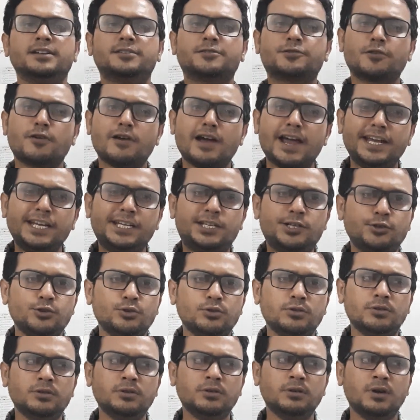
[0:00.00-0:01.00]
try
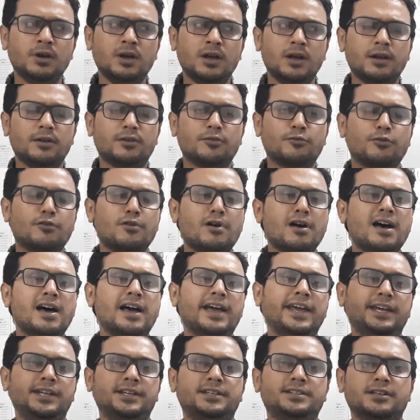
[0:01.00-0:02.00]
to
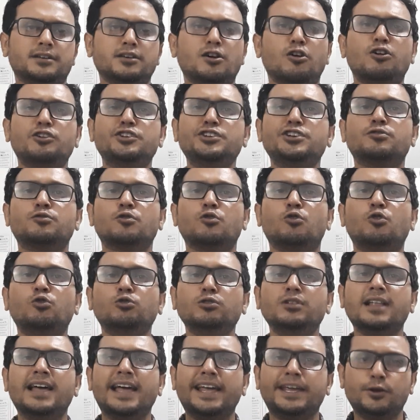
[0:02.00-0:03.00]
write on your
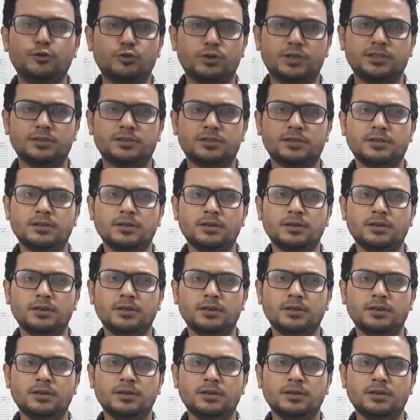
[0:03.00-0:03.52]
own language.